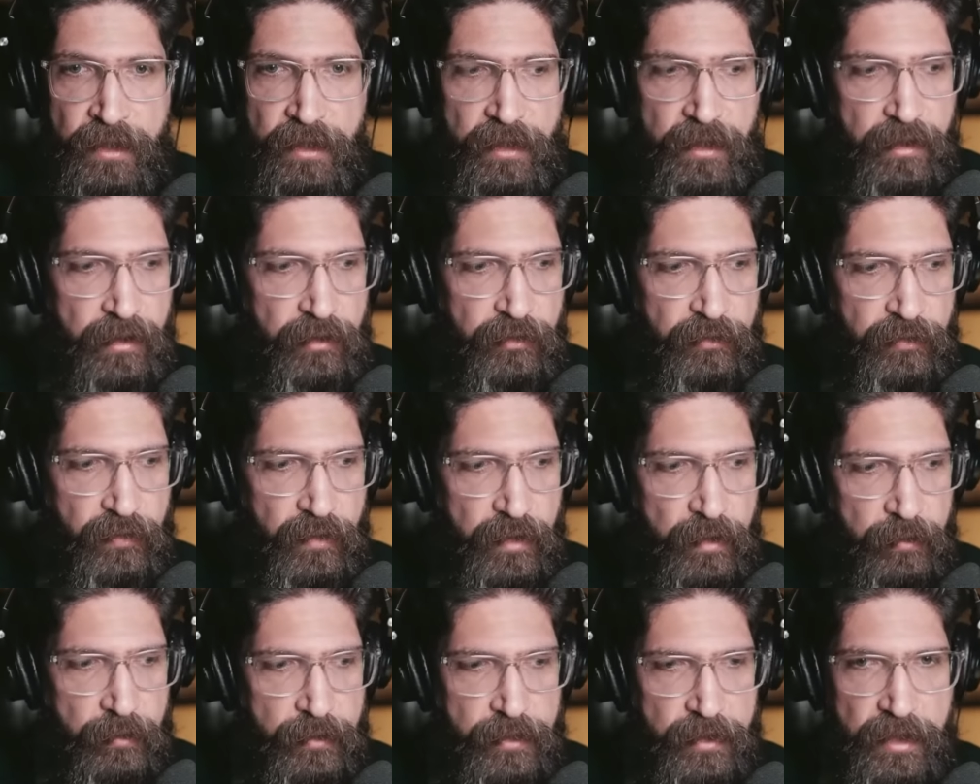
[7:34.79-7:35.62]
He is
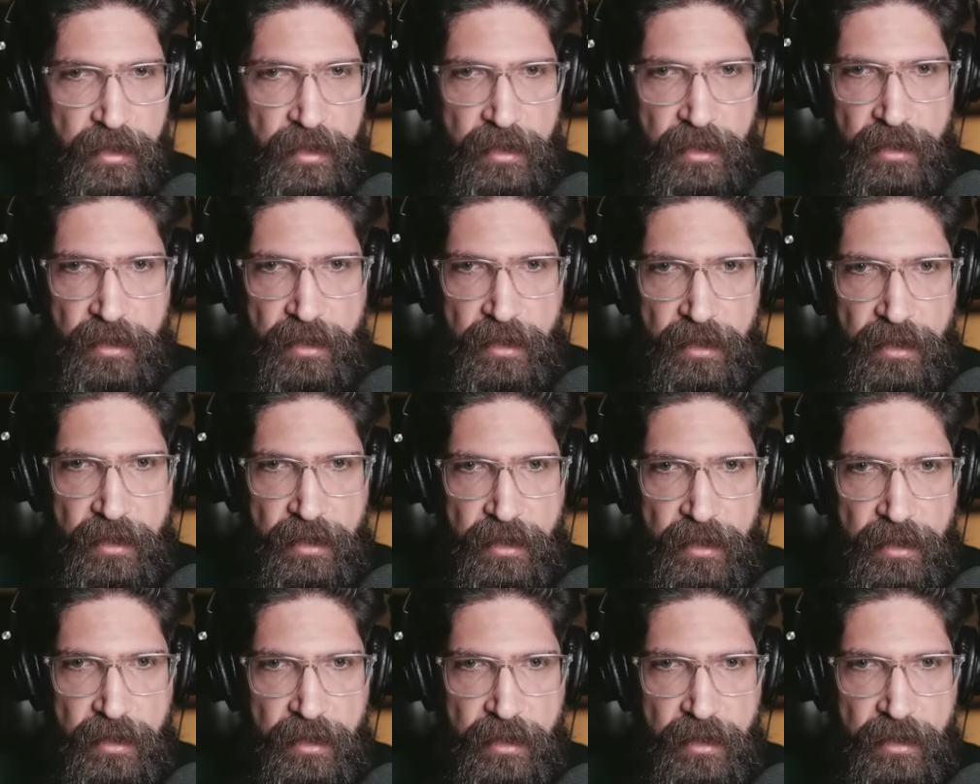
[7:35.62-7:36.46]
from the,
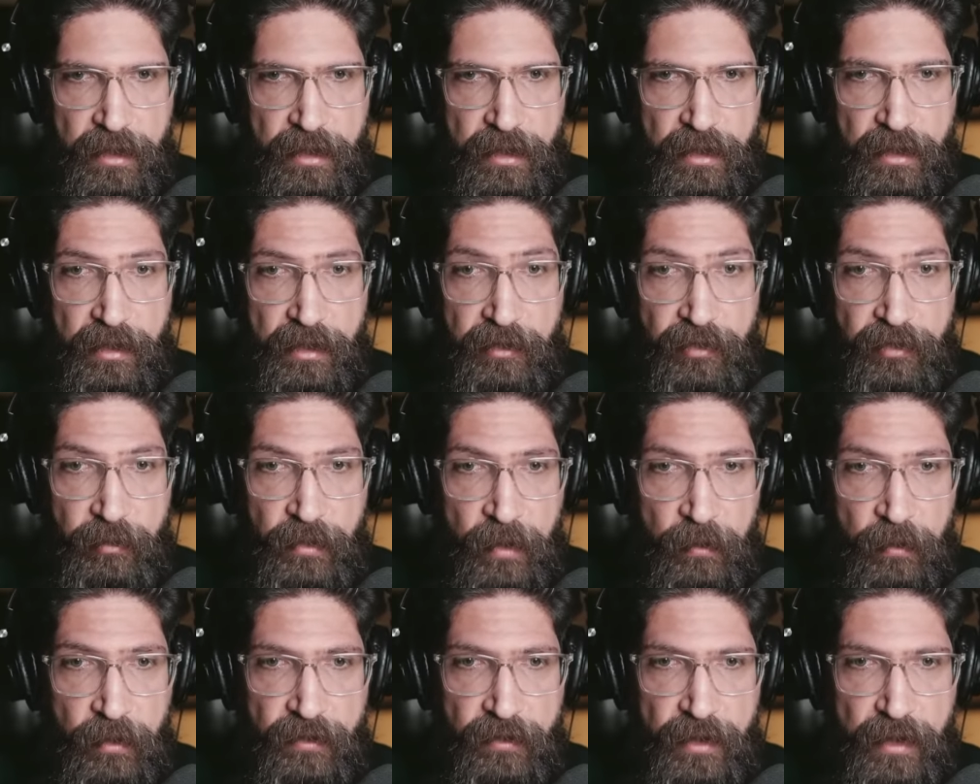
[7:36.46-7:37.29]
he's a
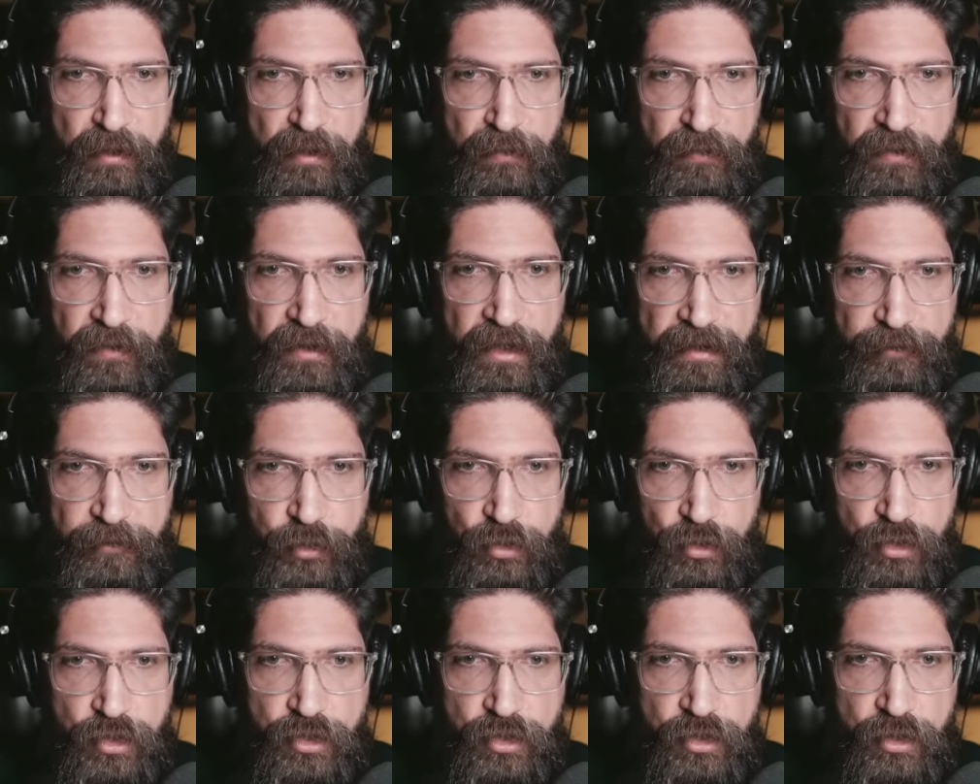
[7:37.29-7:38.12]
member of
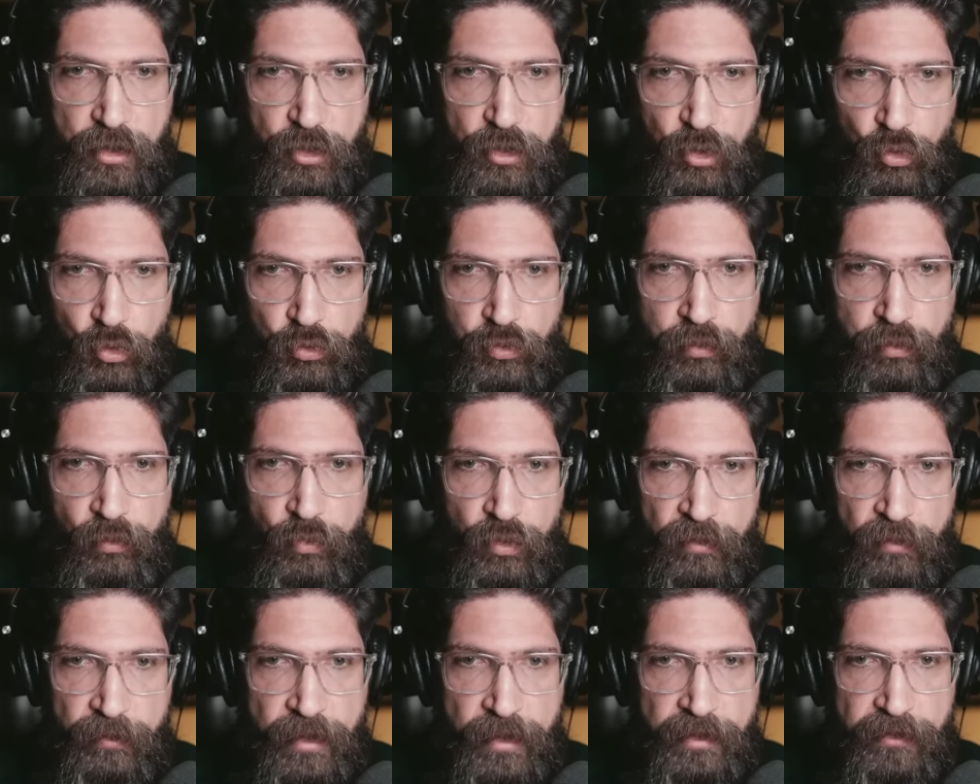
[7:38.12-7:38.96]
LaRouche Youth
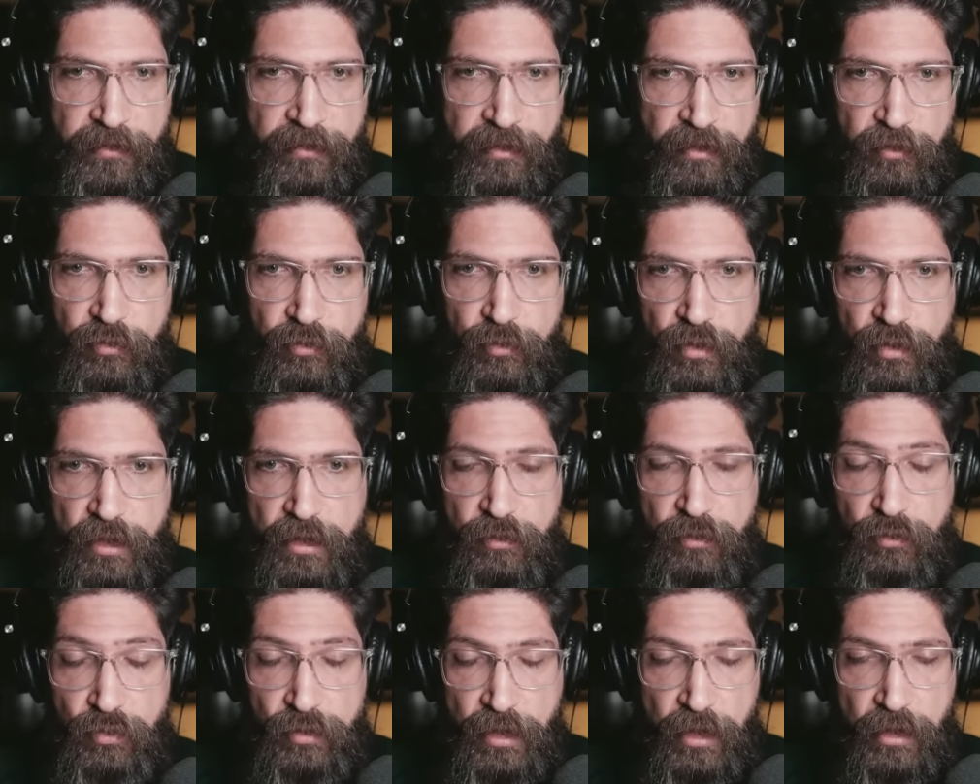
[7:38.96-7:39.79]
Movement since
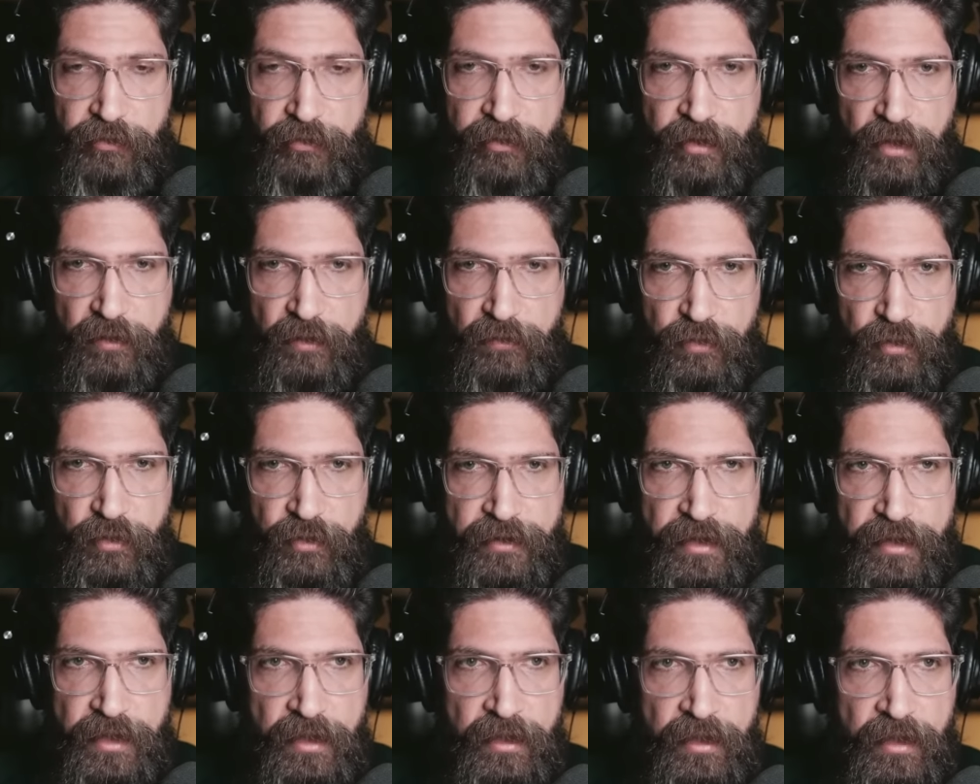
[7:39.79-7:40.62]

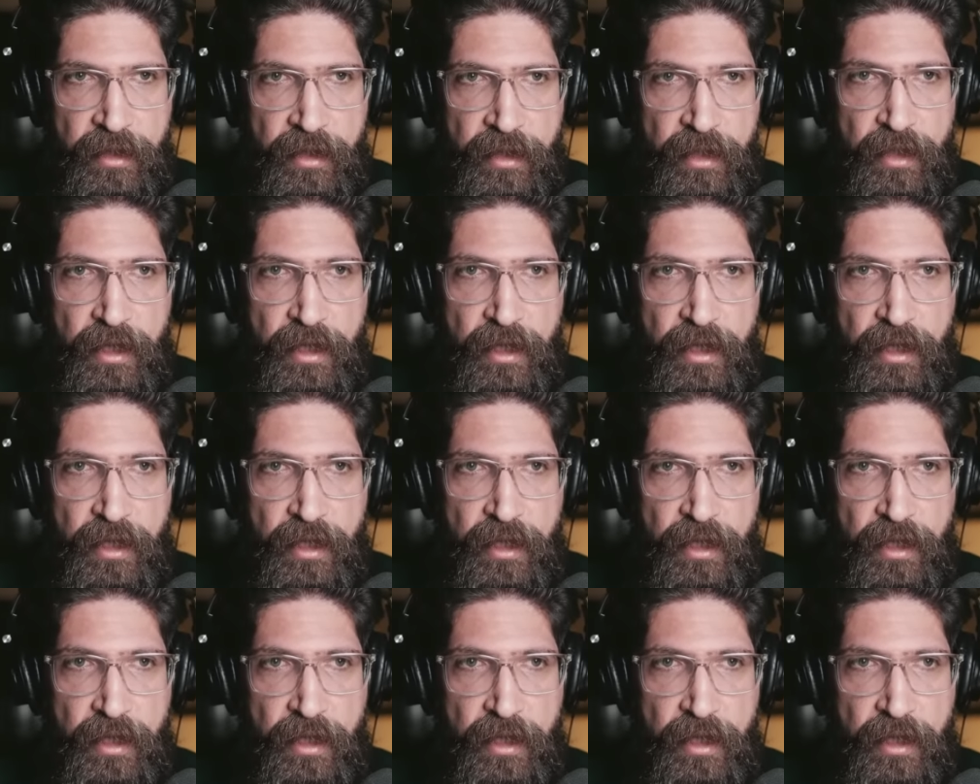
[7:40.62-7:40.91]
2014.